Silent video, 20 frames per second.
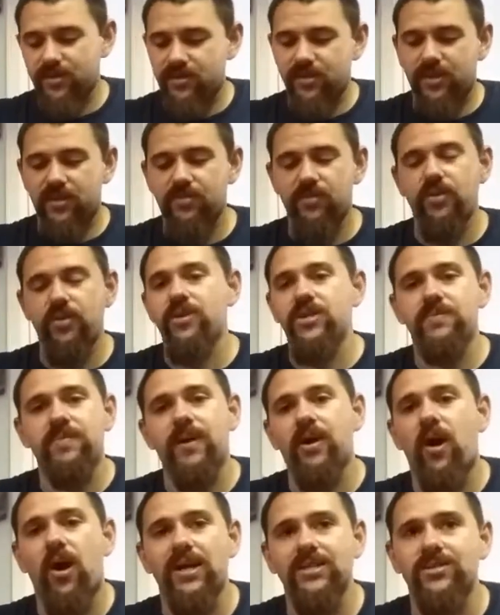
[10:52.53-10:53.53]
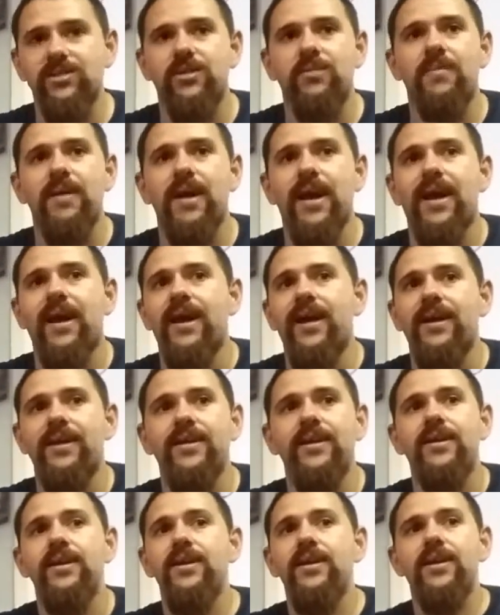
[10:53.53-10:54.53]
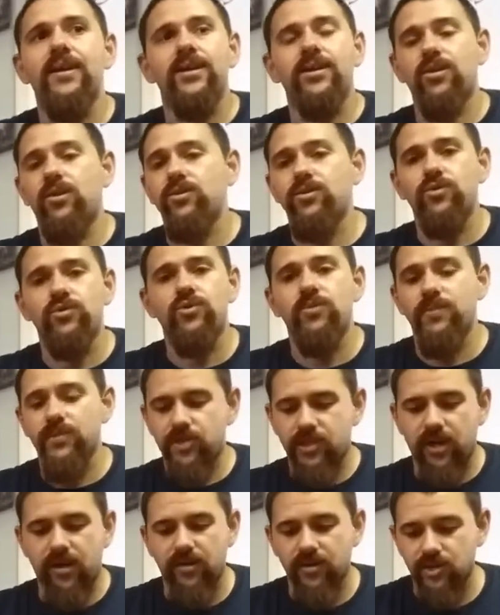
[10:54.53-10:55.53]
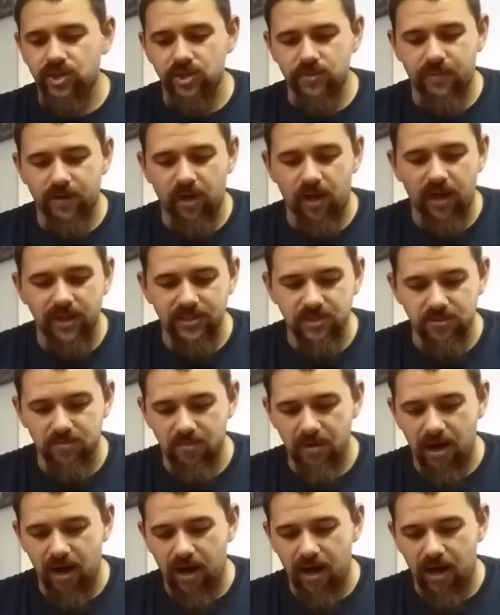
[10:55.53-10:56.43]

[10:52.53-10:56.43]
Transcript: The community's been awesome, and, YouTube in general has just been awesome.